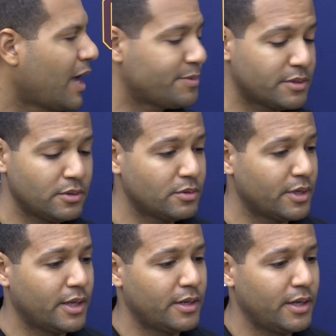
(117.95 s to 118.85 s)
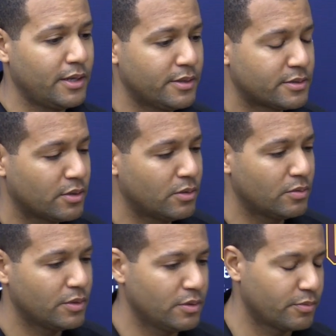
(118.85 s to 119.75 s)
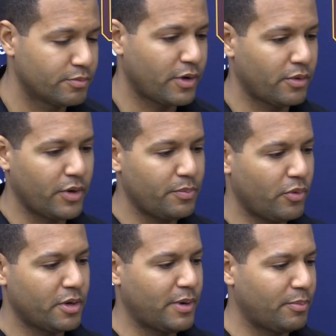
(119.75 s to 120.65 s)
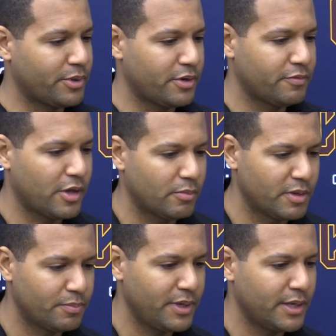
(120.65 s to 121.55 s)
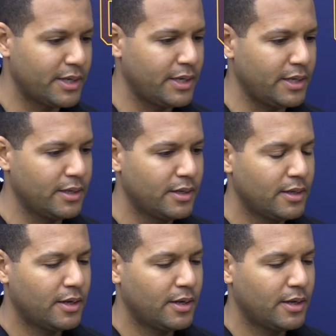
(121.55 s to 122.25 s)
Absolutely. And so, you know, great point about player development being key.